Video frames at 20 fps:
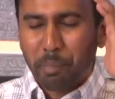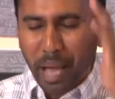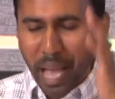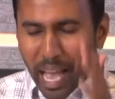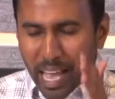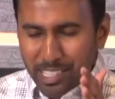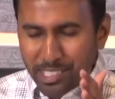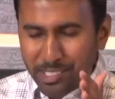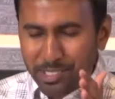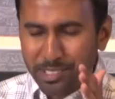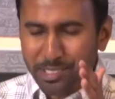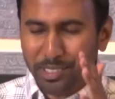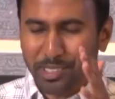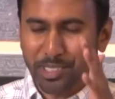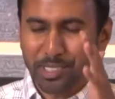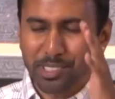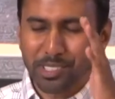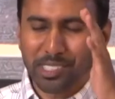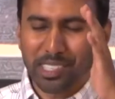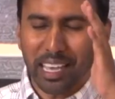
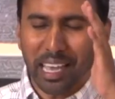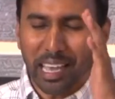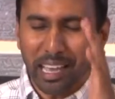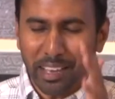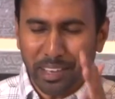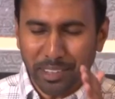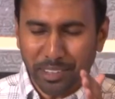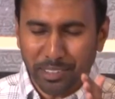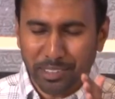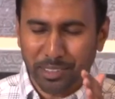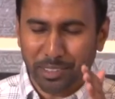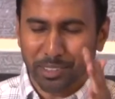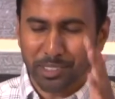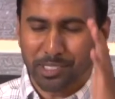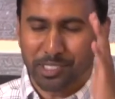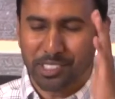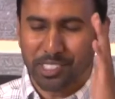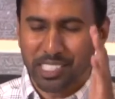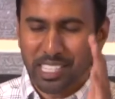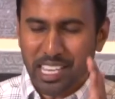Pastors,
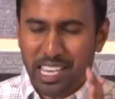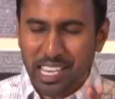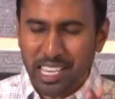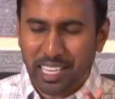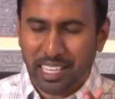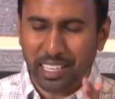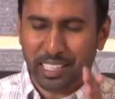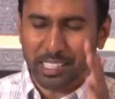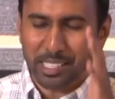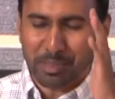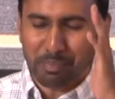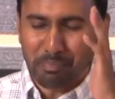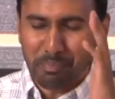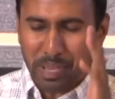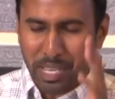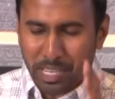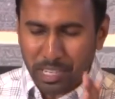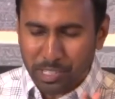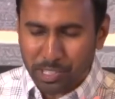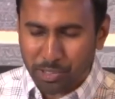elders, deacons,
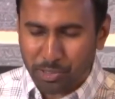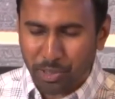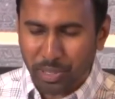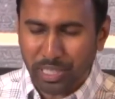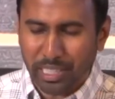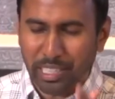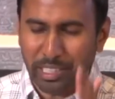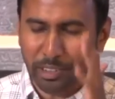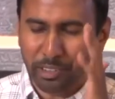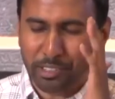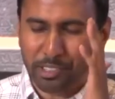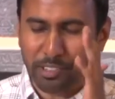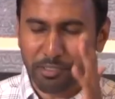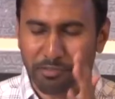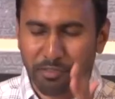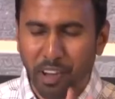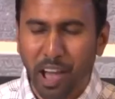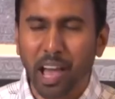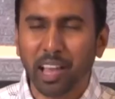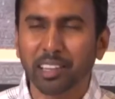ministry leaders,
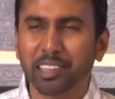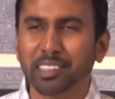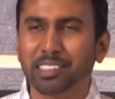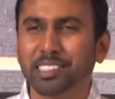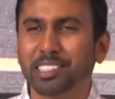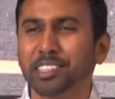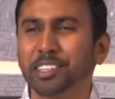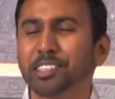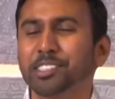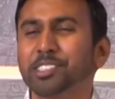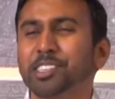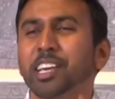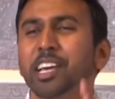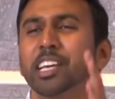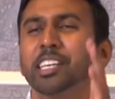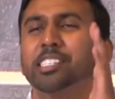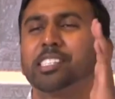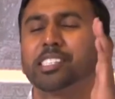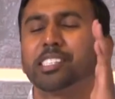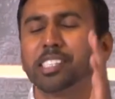and volunteers
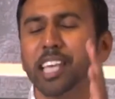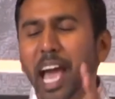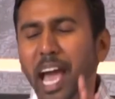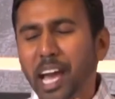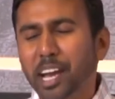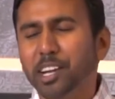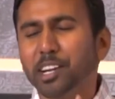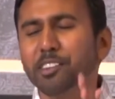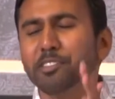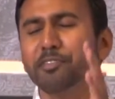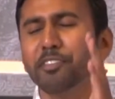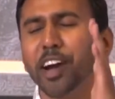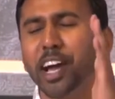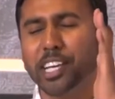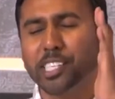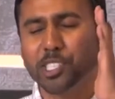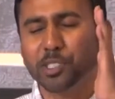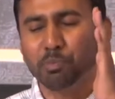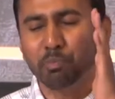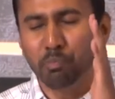
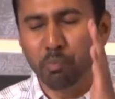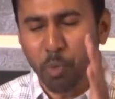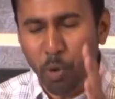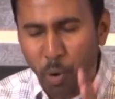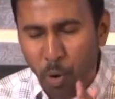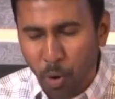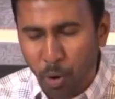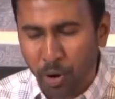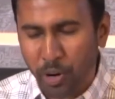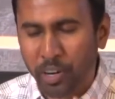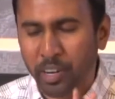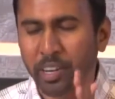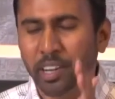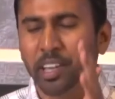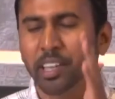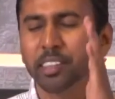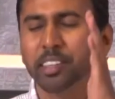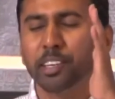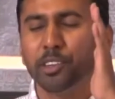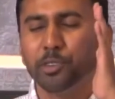sacrifice more
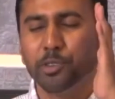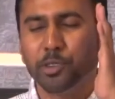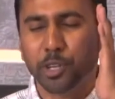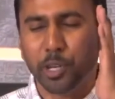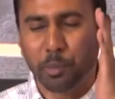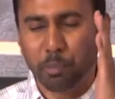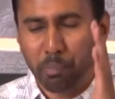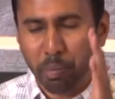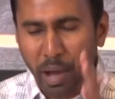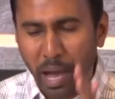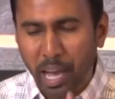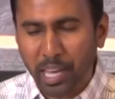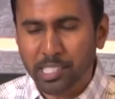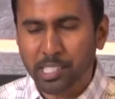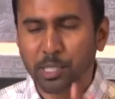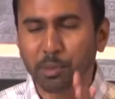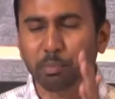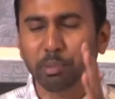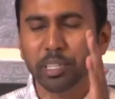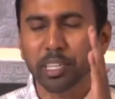than you could
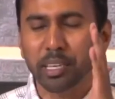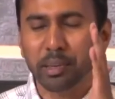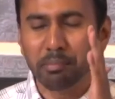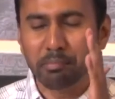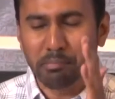possibly